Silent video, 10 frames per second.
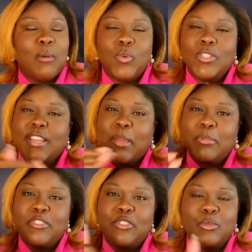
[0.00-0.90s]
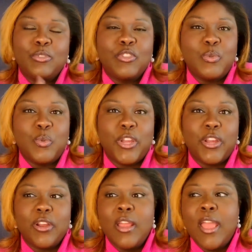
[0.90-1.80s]
what type of shoes do you
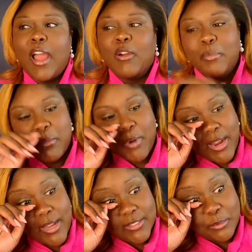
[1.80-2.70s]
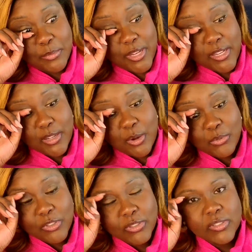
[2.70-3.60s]
wear? I remember I got some penny
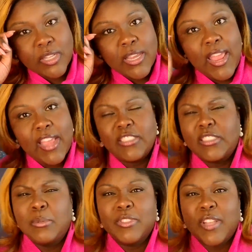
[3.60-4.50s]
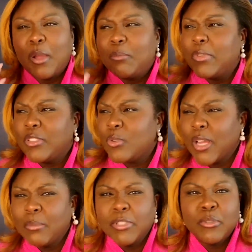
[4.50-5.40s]
loafers and she was like, you got
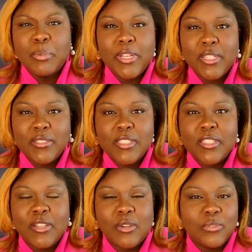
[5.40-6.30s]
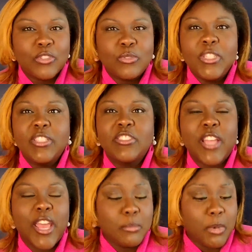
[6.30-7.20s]
to put your pennies in your loafers. You need to
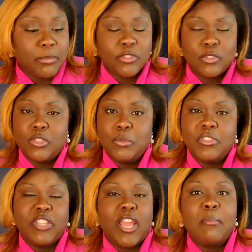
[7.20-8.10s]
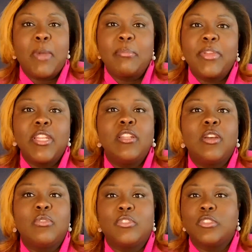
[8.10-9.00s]
shine them up. And so she would shine my penny
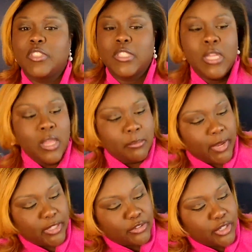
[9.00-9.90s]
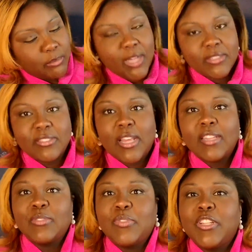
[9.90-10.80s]
loafers and make sure that my
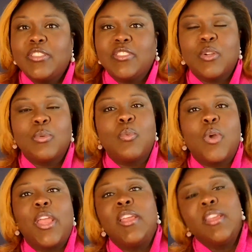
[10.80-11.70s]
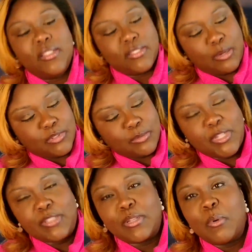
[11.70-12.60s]
socks fit a certain way. So
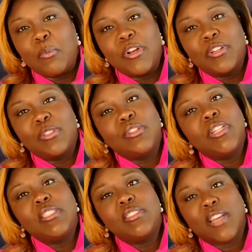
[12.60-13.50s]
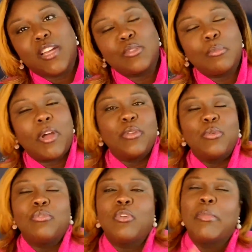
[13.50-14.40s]
sometimes I would wear the little knee socks with my
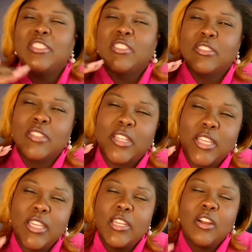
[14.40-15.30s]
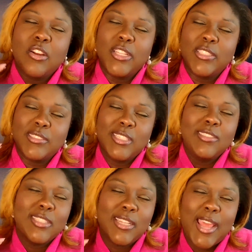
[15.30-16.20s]
uniform. And just, again, her
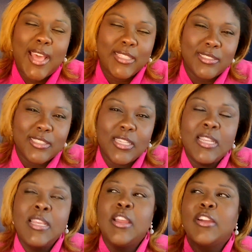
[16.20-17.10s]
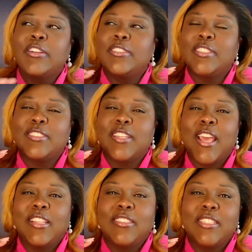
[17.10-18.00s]
intentionality
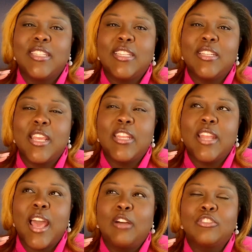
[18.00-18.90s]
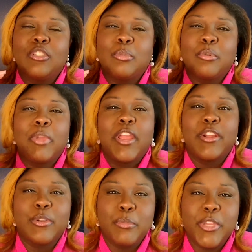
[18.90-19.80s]
in how she
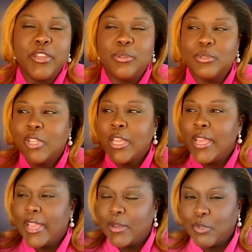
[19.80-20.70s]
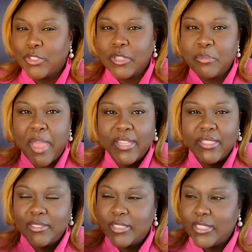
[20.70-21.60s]
prepared meals and was it
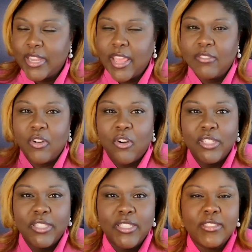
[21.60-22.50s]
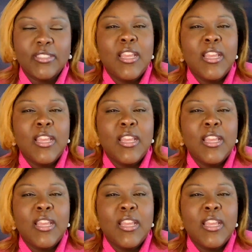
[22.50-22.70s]
balanced and did it have all of this?